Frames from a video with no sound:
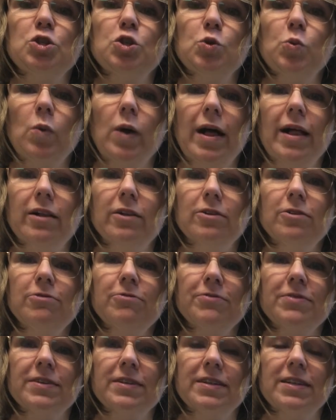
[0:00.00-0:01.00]
12
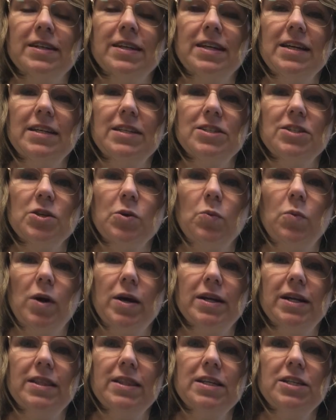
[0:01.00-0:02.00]
is the 1
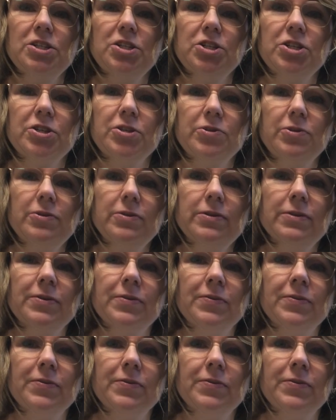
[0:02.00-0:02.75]
and the 2.